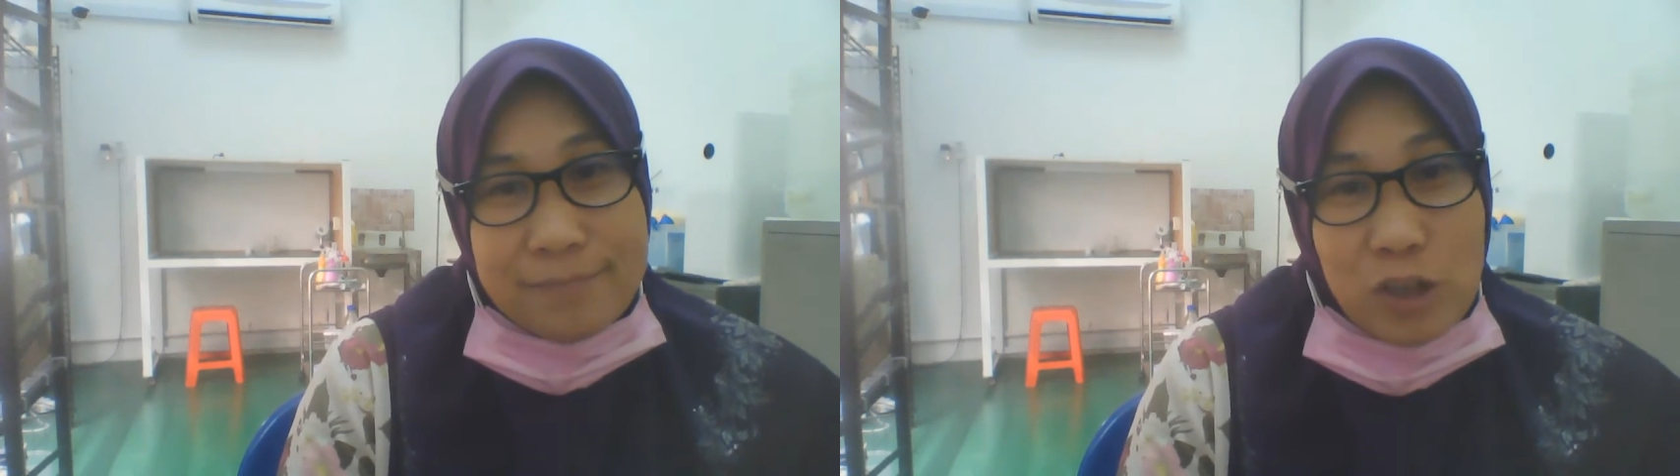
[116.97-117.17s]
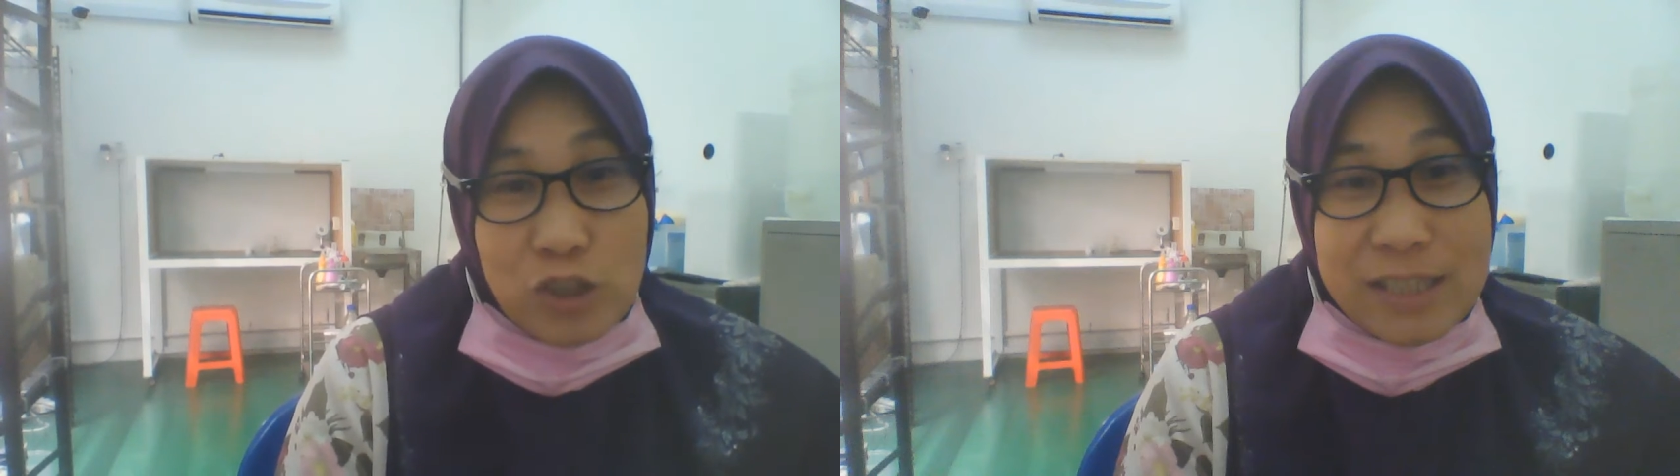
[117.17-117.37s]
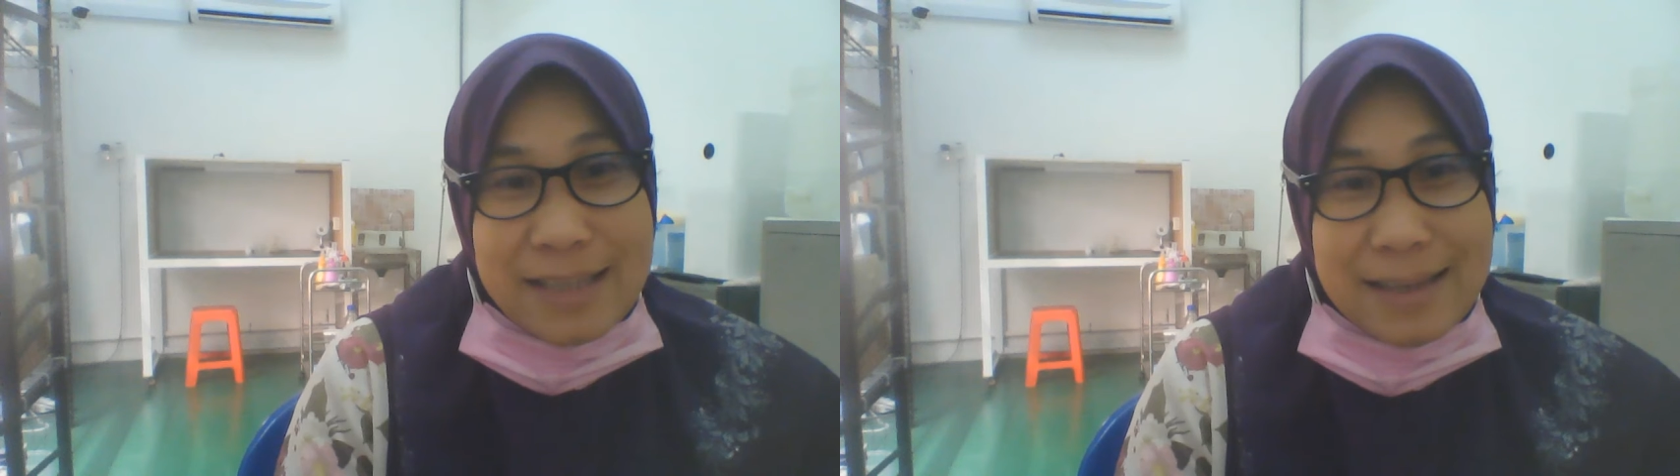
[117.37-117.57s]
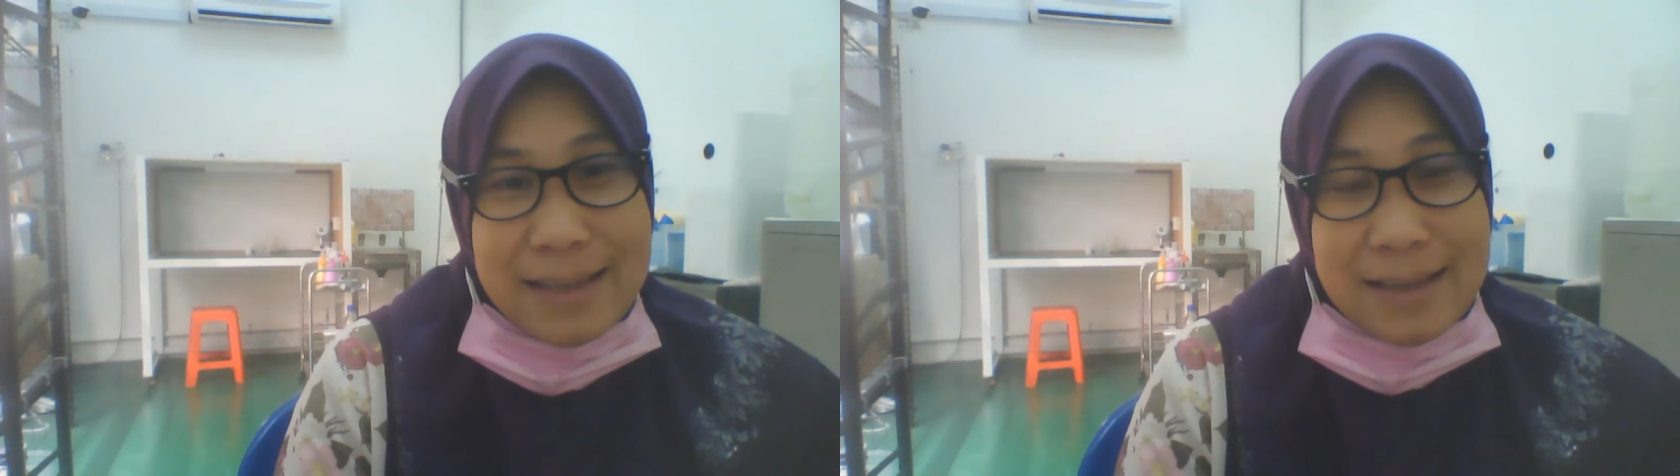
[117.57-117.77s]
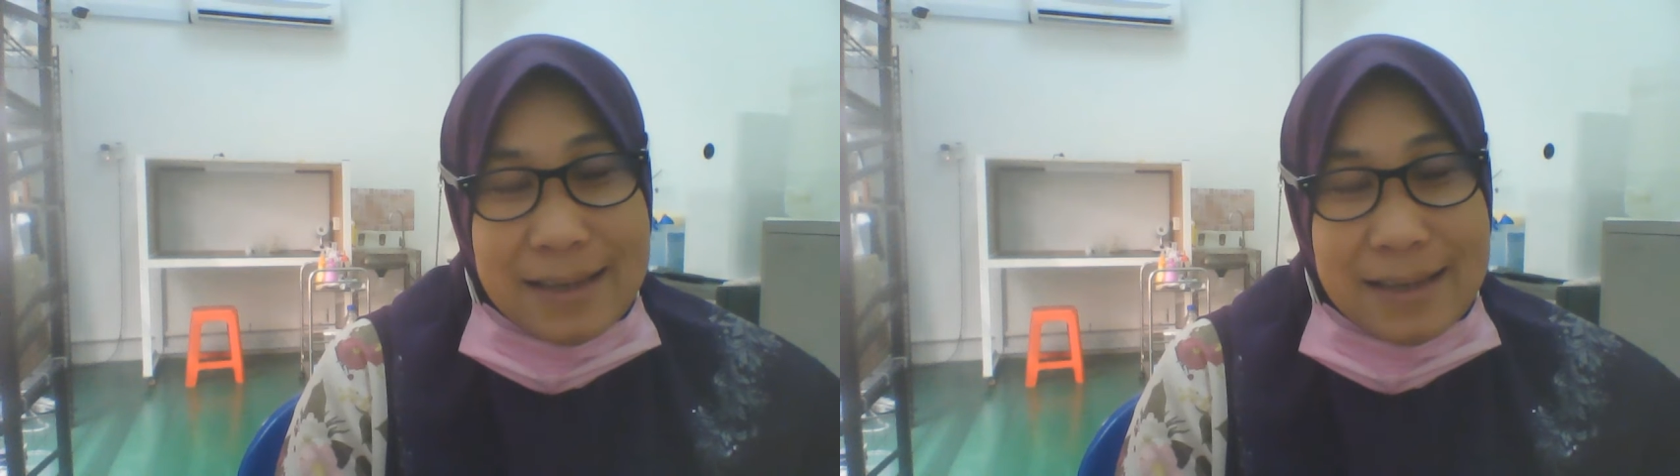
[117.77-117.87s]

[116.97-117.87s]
logically